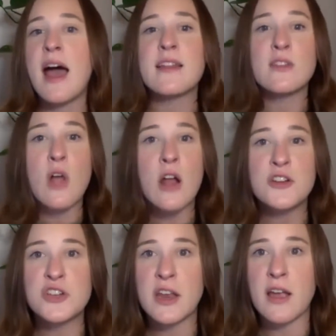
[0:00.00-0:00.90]
and
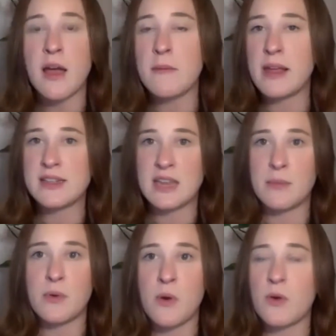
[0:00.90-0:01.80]
launching amazing
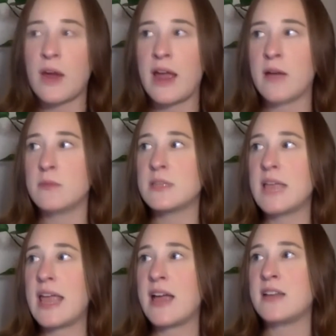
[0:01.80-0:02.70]
programs
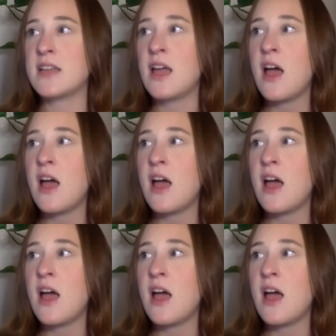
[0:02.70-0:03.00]
and